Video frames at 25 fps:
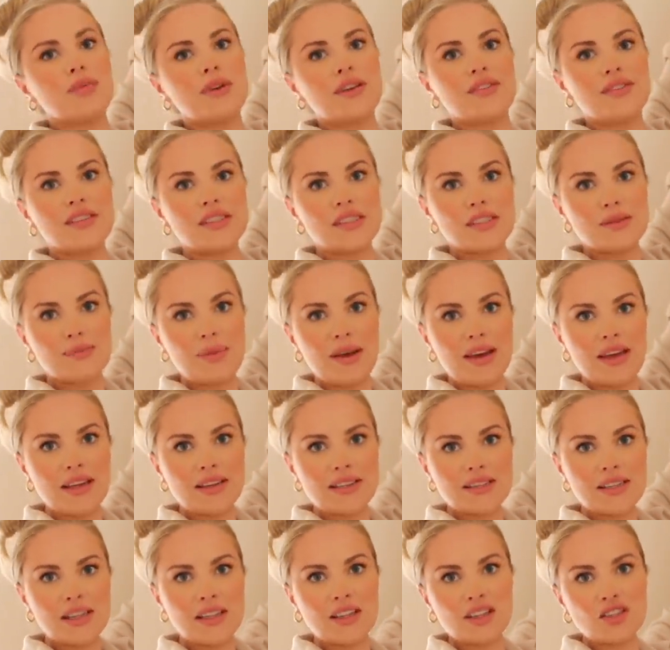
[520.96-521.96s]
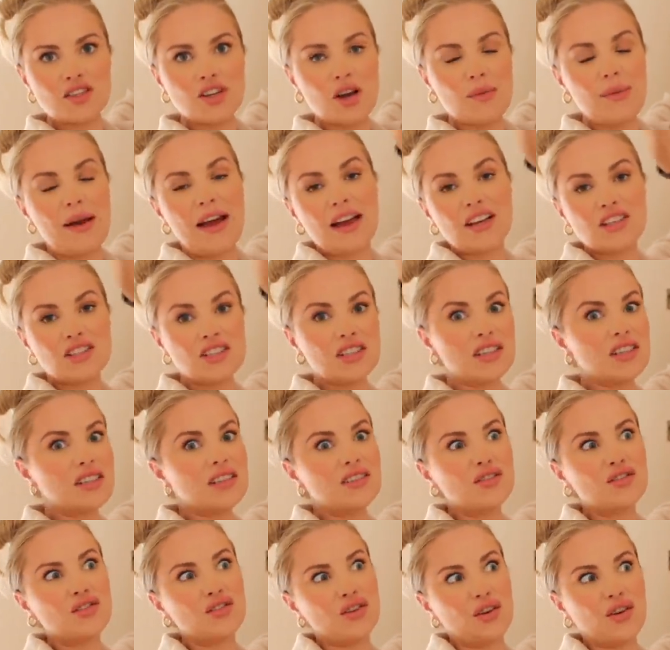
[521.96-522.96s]
bit of a space at the top. I actually
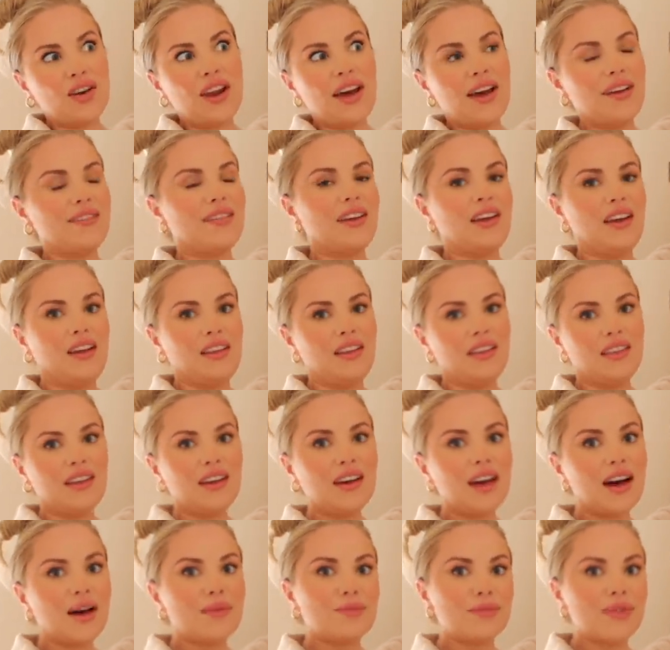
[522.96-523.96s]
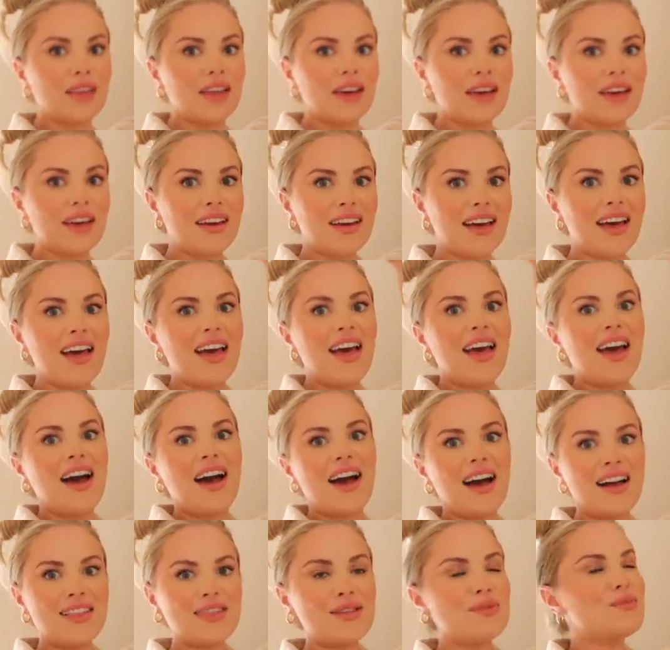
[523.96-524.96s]
don't have anything up there
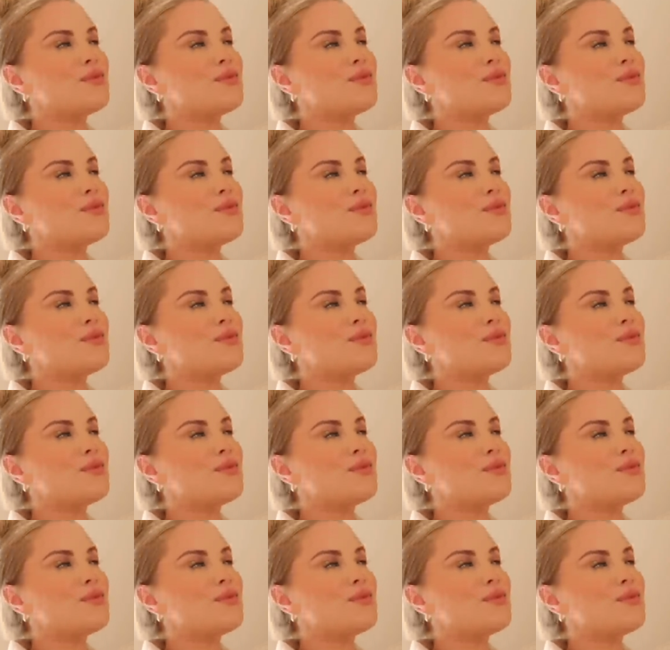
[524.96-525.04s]
at the